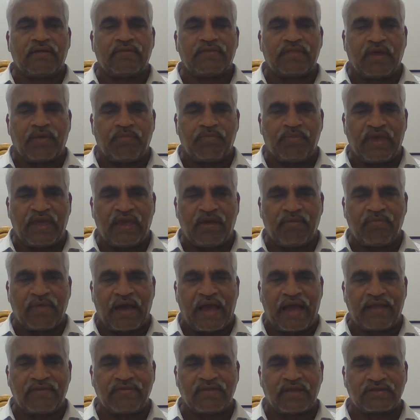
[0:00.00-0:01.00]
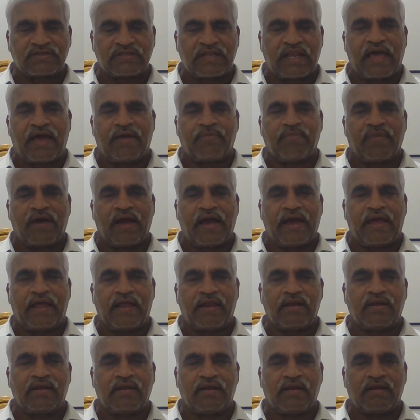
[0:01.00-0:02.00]
the beam and the slab
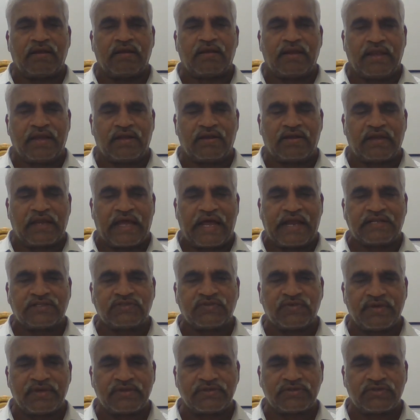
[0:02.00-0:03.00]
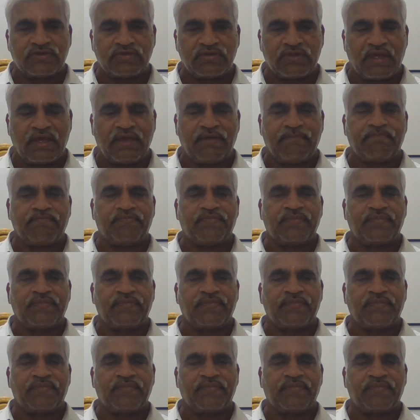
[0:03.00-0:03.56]
and it transfers to the